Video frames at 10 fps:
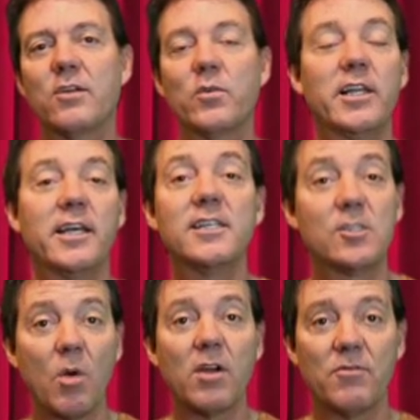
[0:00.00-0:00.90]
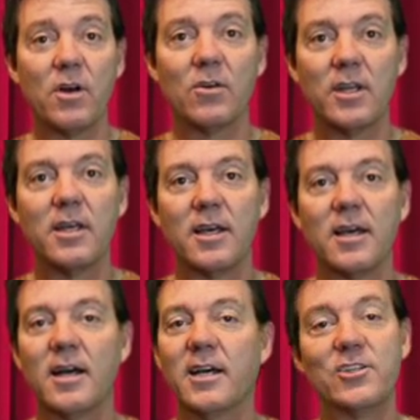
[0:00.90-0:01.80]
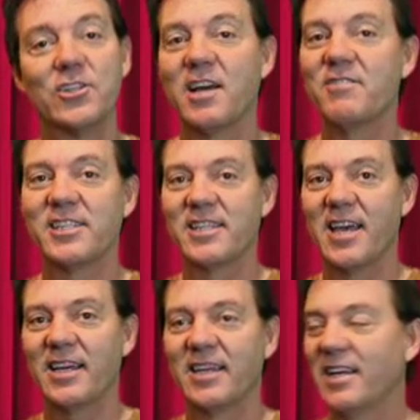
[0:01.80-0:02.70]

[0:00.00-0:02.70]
really any smartphone, you'll love this thing.